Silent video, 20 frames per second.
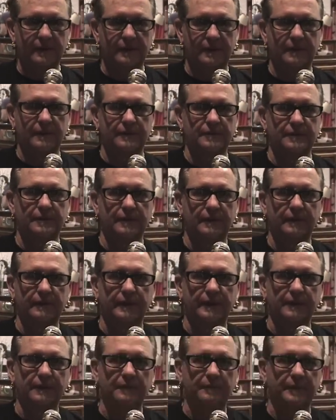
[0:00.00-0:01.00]

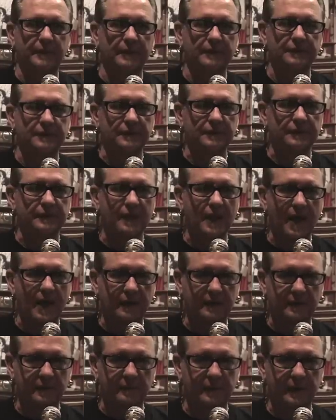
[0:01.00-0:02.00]
considering the piercers
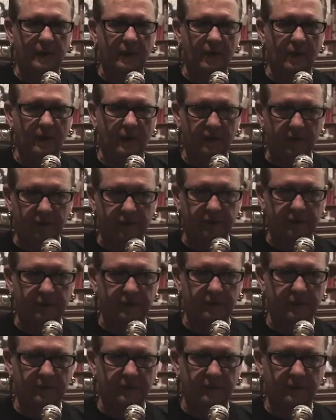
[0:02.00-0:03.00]
not to be artists.